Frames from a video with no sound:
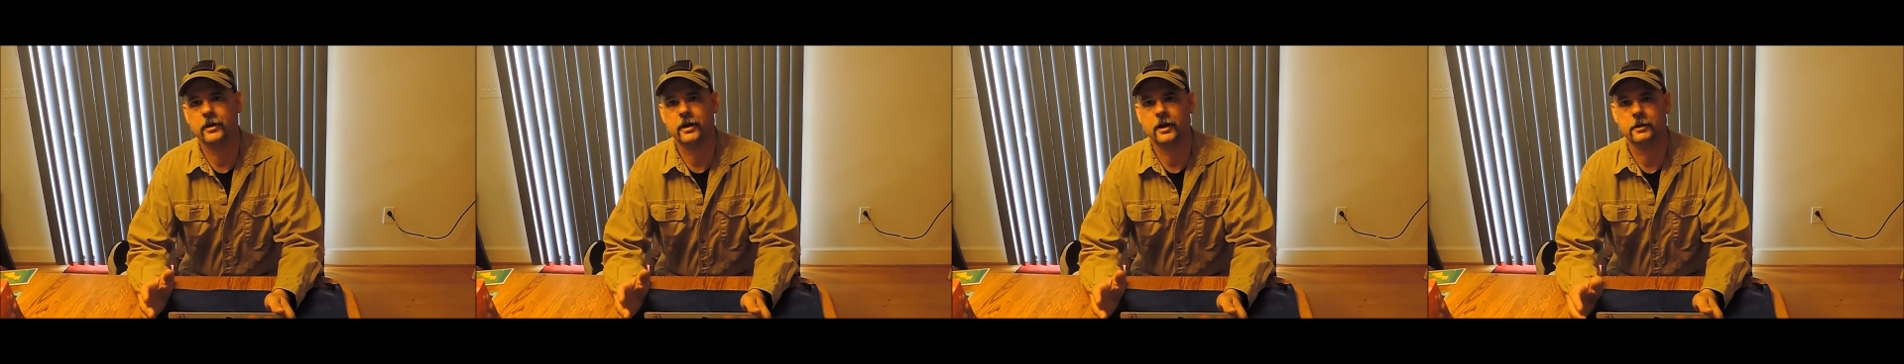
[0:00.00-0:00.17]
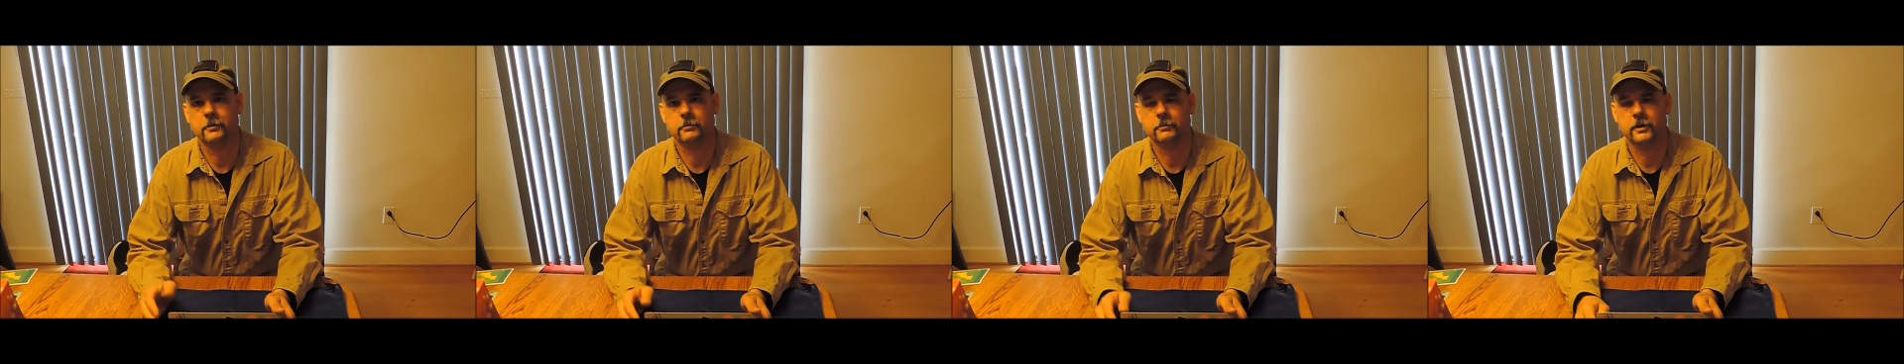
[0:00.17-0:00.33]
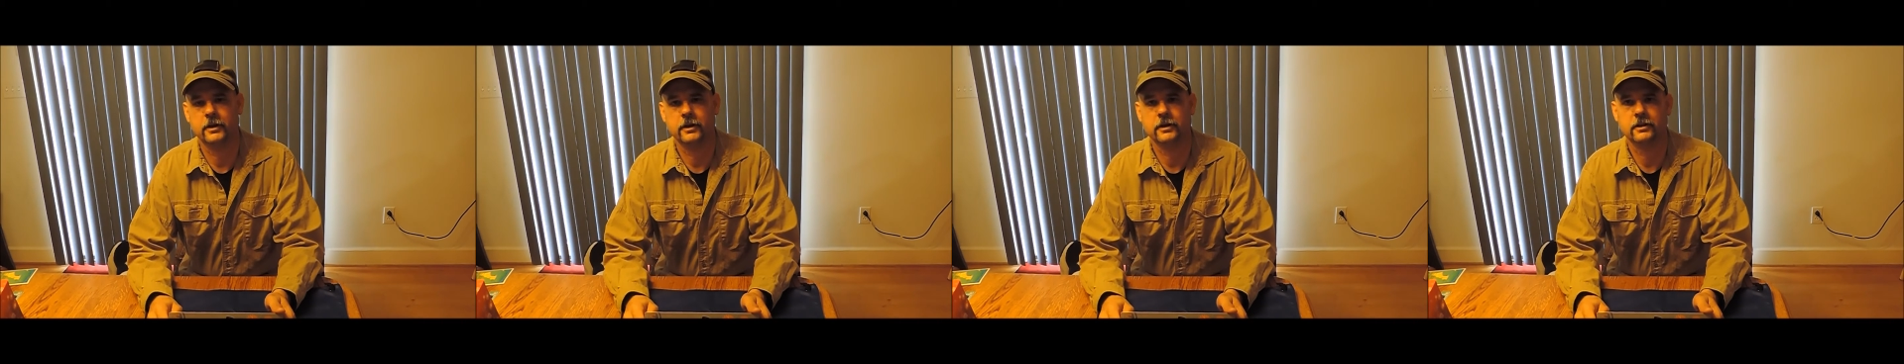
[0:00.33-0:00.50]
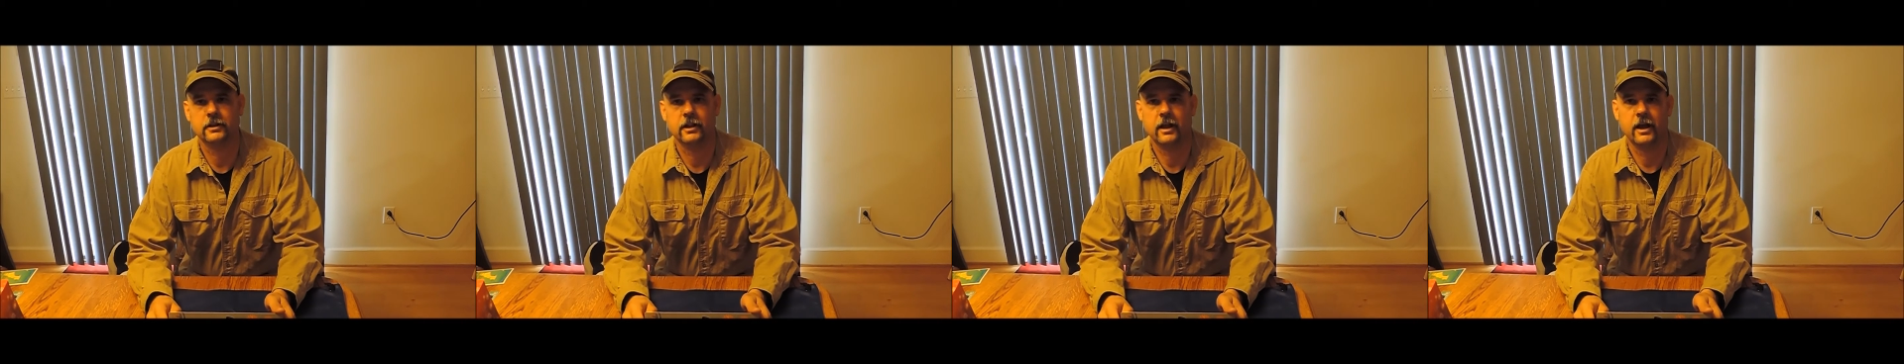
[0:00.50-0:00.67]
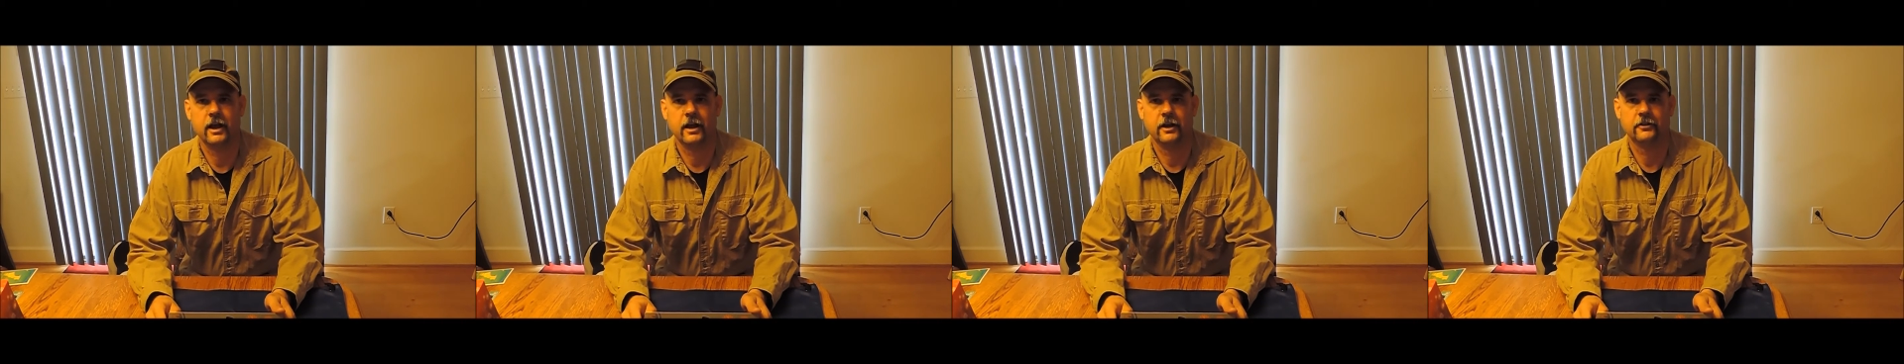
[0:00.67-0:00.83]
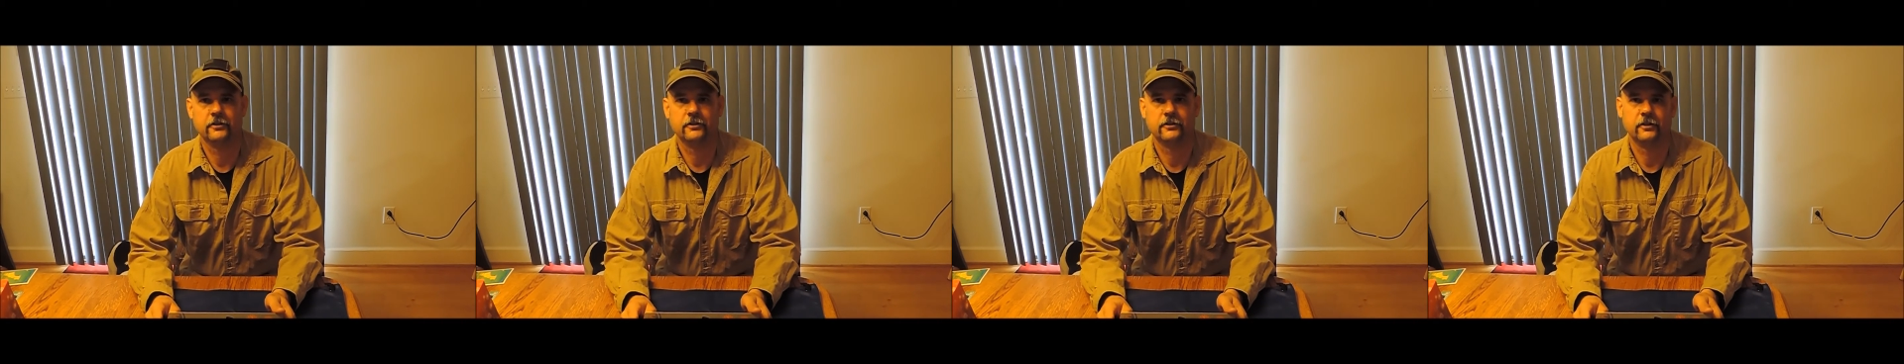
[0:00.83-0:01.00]
We got a big
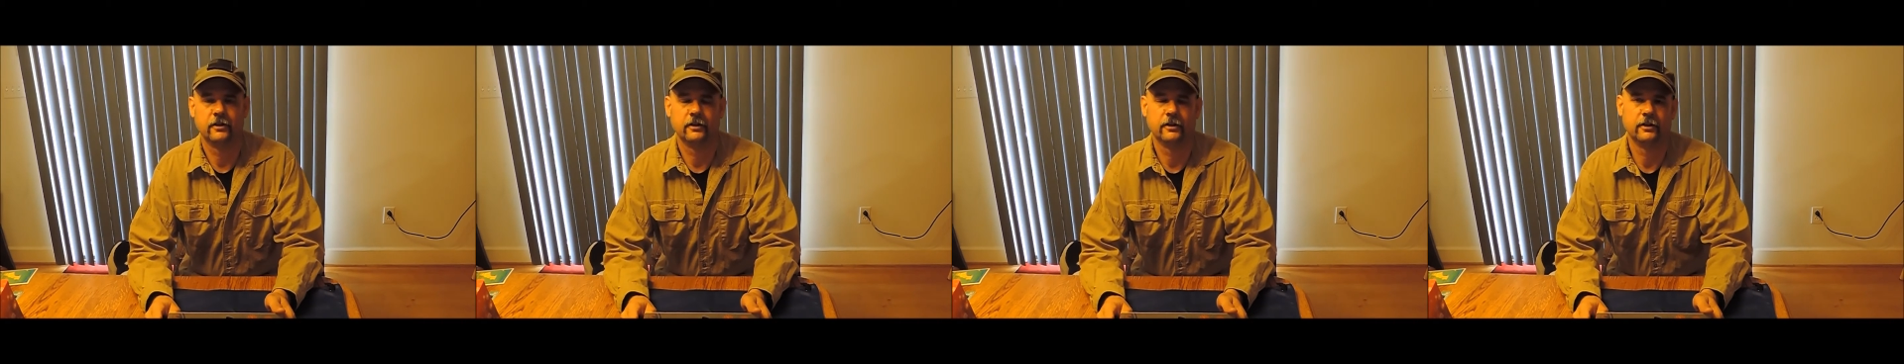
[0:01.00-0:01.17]
class